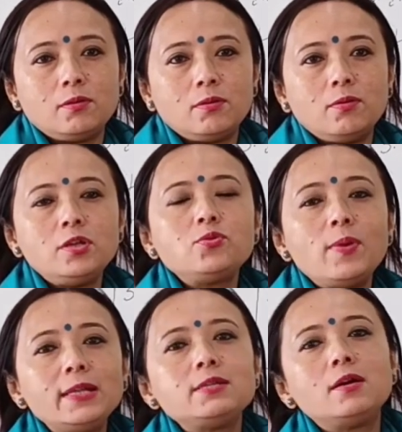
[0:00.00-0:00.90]
it
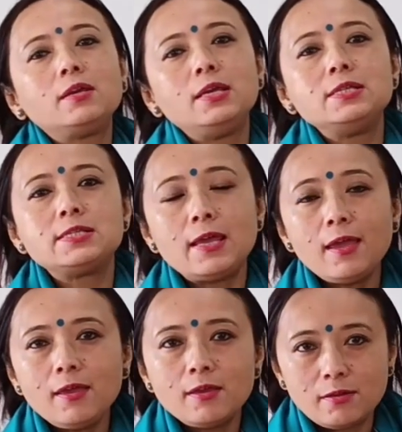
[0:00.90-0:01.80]
went against
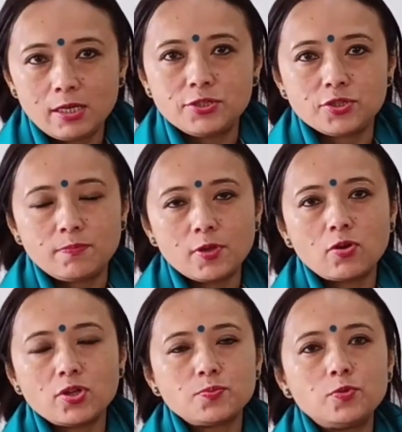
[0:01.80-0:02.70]
their religion,
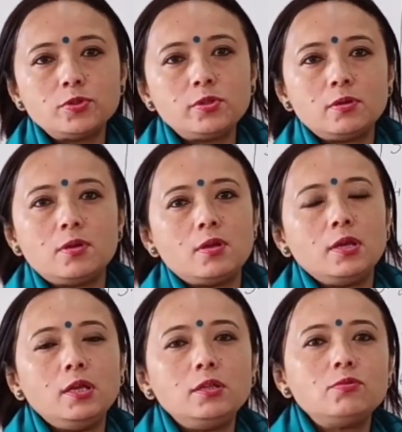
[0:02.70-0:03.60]
because both
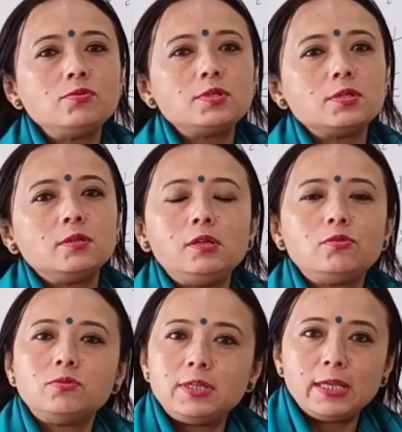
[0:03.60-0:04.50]
Hindus, they
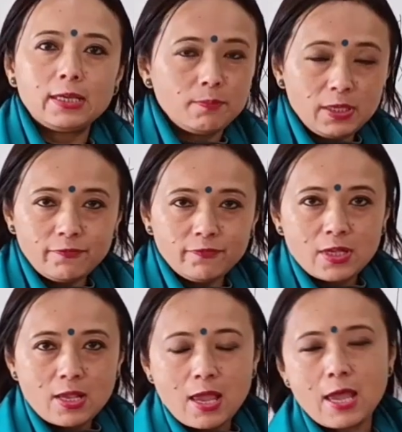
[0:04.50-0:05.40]
don't take beef,
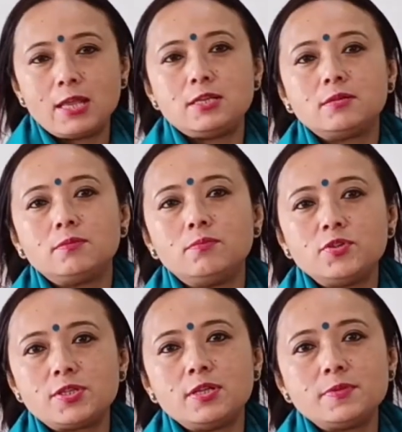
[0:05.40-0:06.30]
and
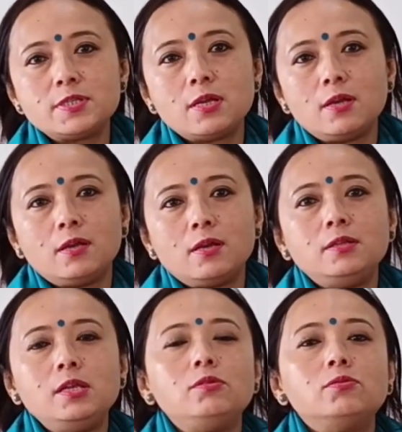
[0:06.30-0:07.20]
Muslims,
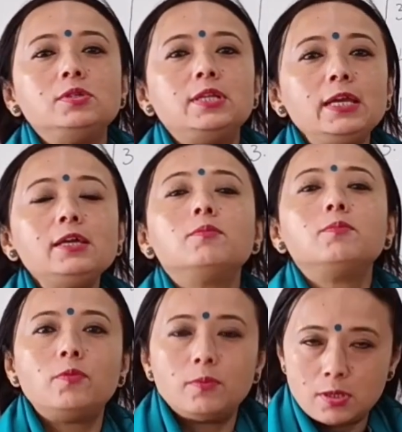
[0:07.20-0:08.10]
they don't take
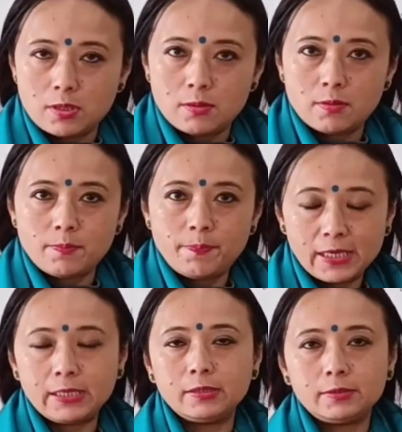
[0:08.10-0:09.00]

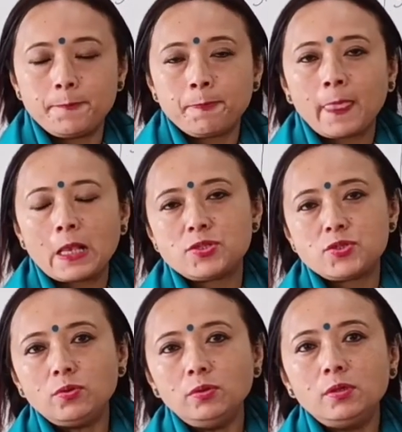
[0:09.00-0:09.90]
pig.
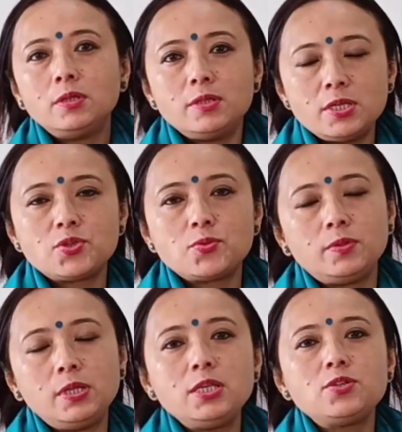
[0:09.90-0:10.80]
So
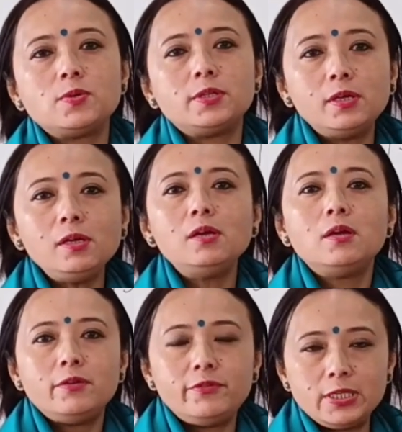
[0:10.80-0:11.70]
these were the
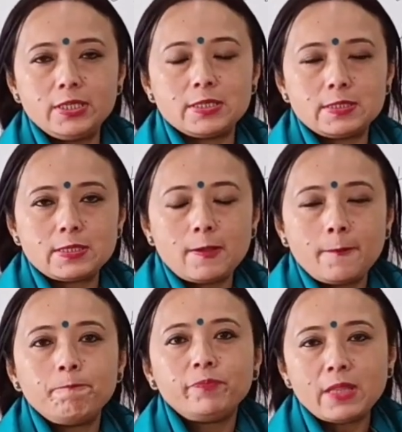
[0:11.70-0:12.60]
reasons.
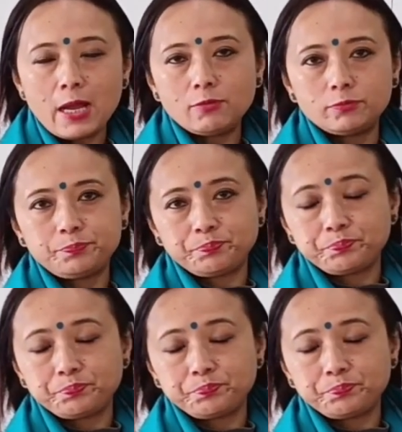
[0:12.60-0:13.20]
Now,